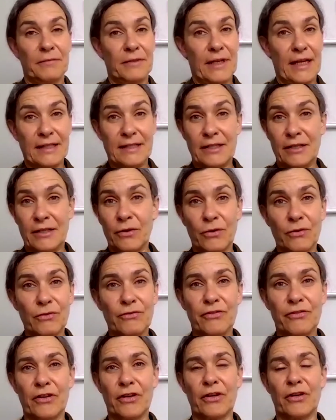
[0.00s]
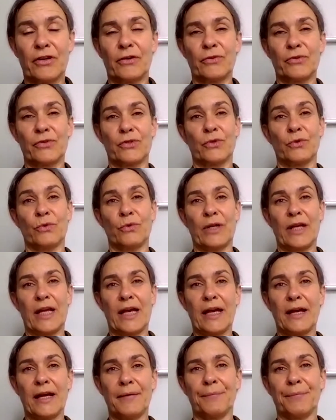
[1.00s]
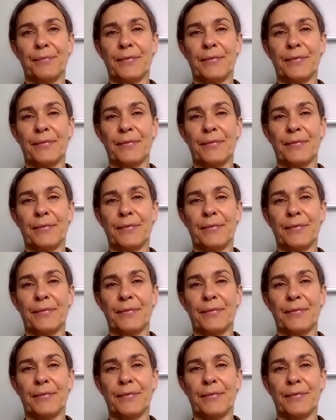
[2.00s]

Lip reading: getting on for a whole school year,